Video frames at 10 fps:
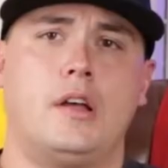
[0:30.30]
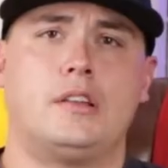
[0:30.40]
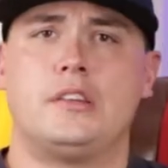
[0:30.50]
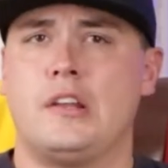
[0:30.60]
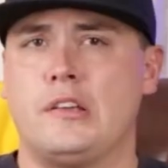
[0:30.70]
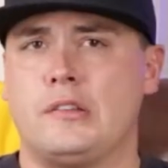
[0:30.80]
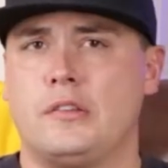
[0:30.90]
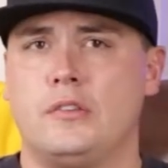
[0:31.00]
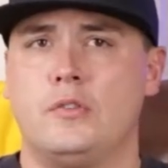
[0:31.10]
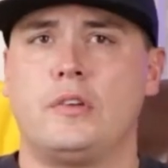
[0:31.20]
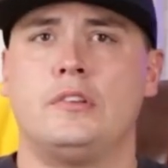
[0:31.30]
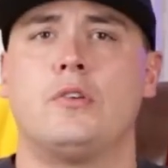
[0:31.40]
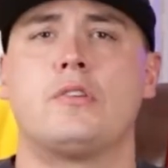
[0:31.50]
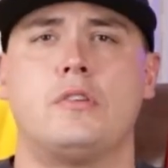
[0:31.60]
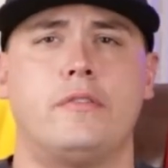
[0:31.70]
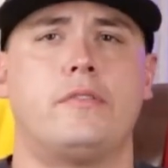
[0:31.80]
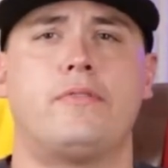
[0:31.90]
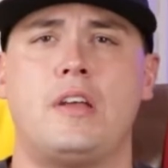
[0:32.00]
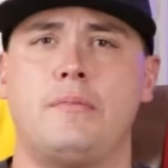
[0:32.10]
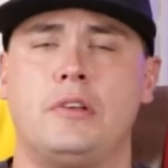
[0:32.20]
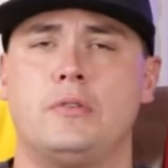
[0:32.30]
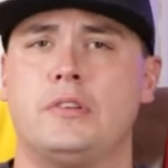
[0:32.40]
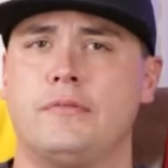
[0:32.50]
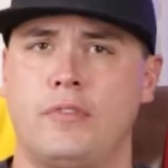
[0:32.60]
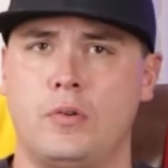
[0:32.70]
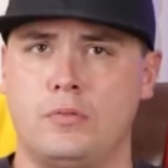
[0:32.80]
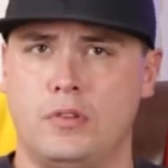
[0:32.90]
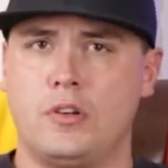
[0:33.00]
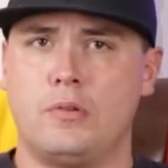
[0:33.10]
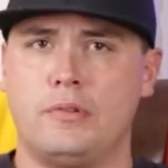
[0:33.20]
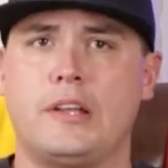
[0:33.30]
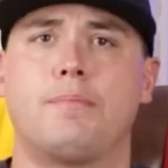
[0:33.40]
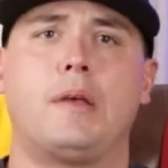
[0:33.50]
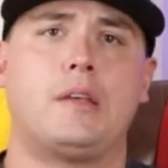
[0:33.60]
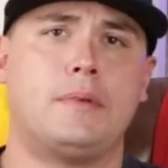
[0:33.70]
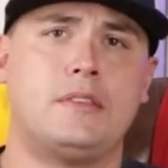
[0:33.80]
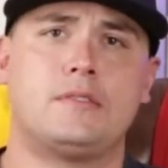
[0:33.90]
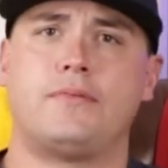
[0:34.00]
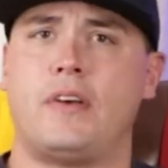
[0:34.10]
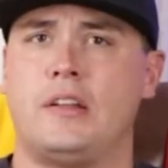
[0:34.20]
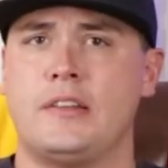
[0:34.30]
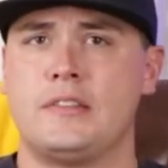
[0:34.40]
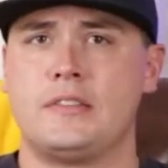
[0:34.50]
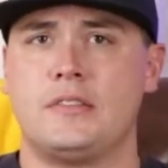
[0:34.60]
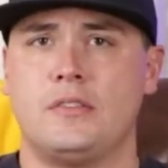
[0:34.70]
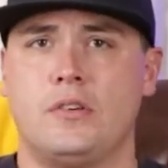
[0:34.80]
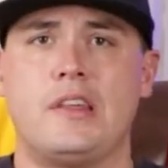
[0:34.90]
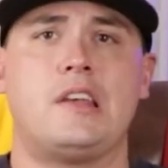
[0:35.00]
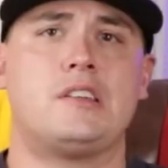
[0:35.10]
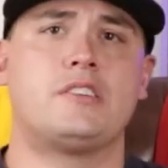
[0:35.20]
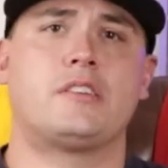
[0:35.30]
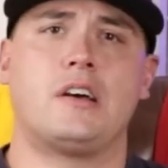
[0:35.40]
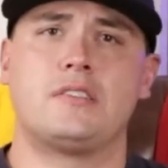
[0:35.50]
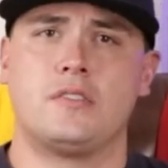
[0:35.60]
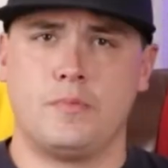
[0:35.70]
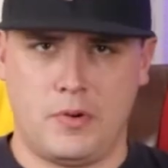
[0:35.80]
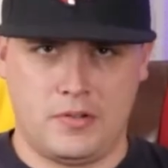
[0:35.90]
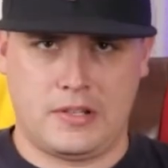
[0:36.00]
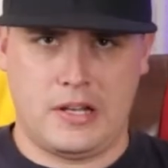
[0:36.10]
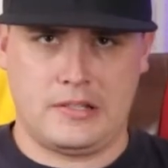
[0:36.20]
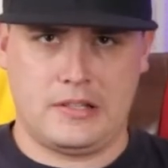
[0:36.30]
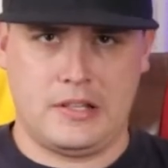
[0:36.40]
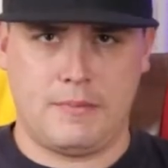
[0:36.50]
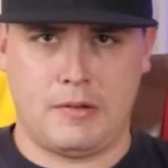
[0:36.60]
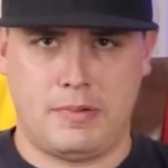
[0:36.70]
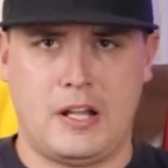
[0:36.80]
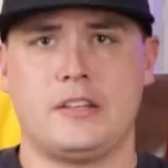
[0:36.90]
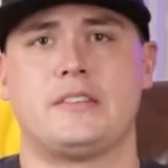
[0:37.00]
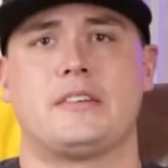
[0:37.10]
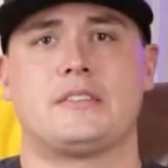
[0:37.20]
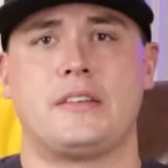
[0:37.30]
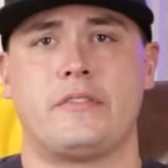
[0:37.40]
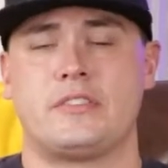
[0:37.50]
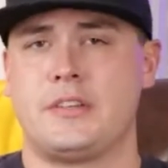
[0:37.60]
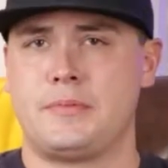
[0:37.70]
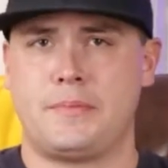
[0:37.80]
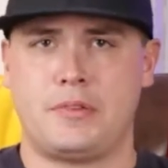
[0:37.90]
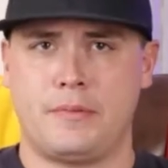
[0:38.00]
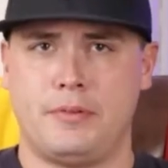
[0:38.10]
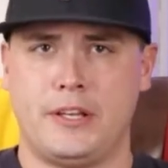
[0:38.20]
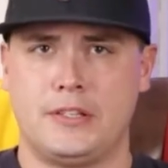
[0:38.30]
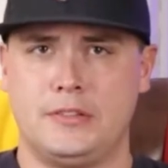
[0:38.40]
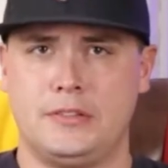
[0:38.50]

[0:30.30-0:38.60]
At dinner, you can lord it over the family who didn't vote. You know, like babies, felons, or that idiot cousin who posts constantly about politics and never steps up to the plate.